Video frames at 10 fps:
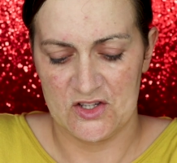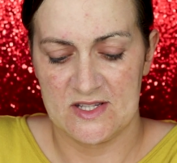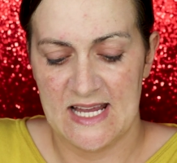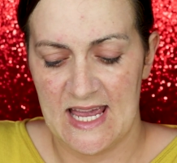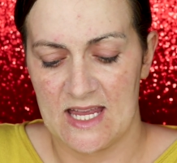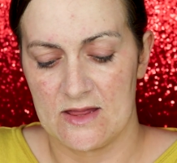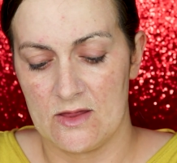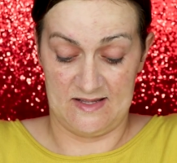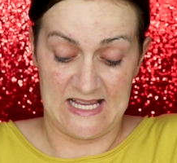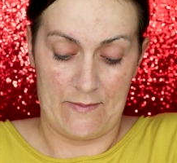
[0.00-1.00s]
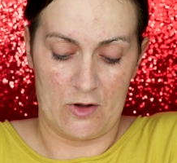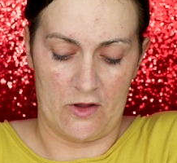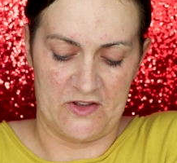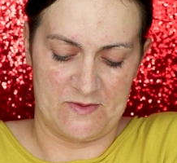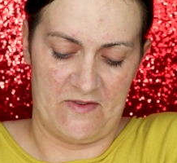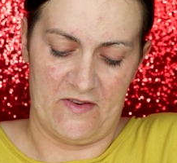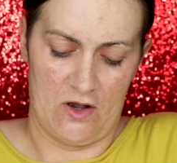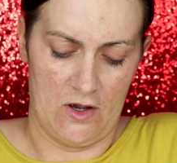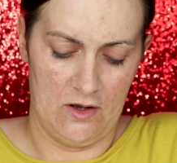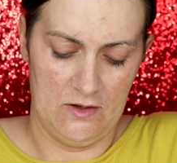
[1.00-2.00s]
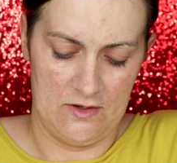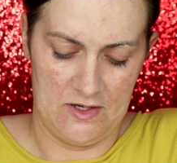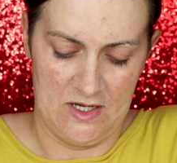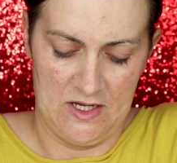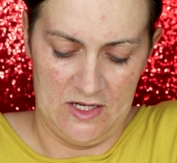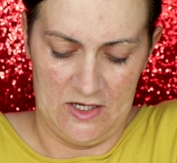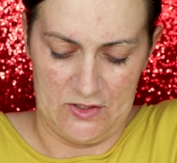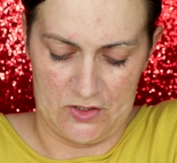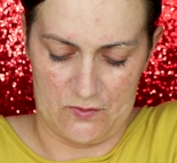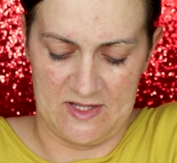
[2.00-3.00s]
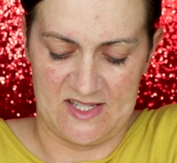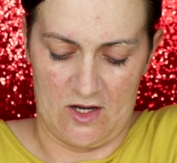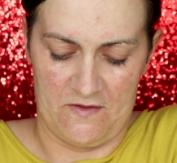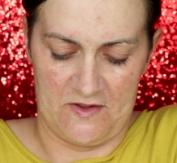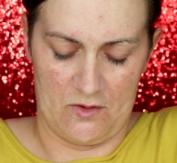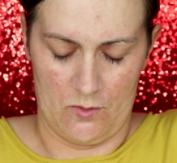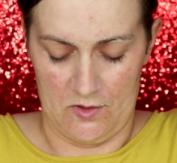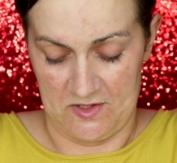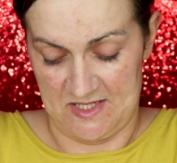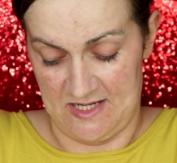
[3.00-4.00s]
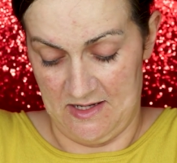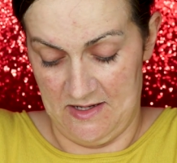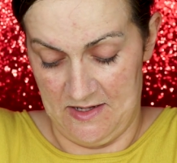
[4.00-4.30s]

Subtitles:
just take the same cloth as before, just rinse it off in the water,